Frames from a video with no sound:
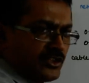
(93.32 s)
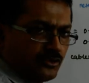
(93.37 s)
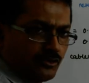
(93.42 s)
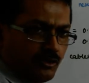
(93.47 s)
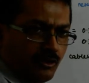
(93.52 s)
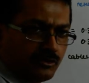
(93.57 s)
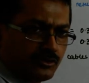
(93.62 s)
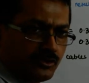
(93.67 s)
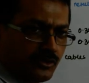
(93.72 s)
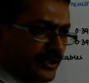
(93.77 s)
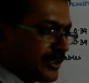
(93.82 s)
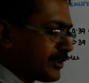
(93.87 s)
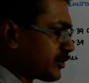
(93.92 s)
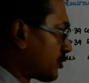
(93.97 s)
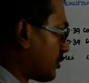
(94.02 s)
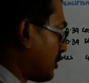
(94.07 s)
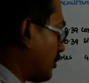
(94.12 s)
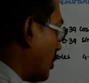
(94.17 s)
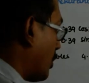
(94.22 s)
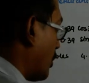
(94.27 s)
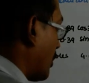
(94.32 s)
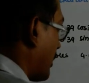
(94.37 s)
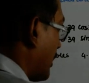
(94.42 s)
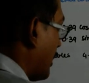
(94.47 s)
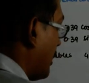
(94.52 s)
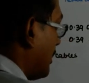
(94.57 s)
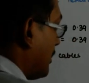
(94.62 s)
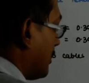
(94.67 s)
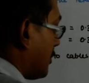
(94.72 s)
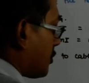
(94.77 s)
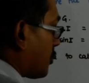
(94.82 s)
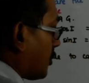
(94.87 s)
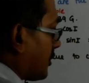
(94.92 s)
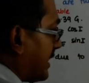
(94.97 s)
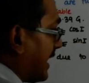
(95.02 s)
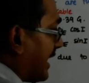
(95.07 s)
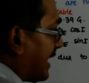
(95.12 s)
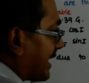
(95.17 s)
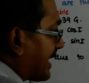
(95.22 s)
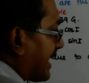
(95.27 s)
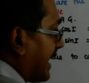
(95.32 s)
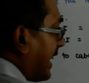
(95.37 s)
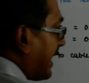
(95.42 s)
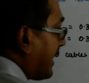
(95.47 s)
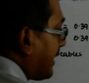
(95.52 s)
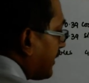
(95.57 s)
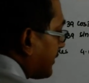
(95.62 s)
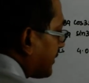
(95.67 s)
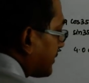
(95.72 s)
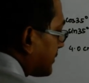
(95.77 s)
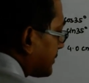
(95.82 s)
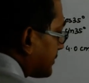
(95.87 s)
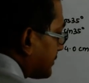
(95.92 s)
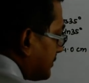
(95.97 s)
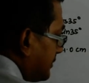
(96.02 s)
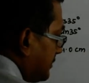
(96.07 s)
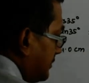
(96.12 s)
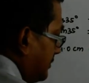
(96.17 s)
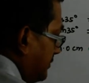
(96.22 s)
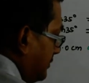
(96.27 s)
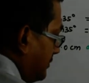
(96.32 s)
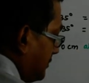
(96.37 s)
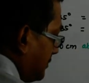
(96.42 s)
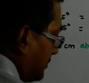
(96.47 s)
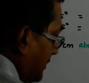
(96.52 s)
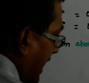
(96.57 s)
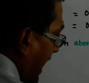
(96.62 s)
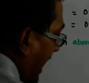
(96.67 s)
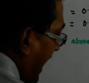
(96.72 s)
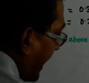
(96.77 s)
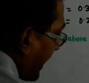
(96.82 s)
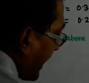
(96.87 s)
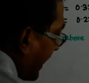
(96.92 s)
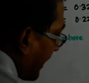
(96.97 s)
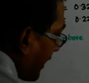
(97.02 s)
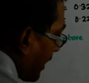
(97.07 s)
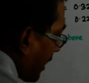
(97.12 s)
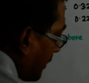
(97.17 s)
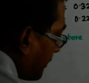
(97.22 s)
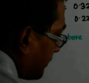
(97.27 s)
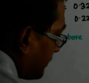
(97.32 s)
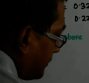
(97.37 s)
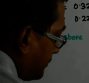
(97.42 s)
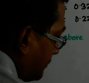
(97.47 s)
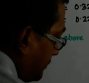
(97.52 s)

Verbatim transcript: is also into the board, so they'll get added up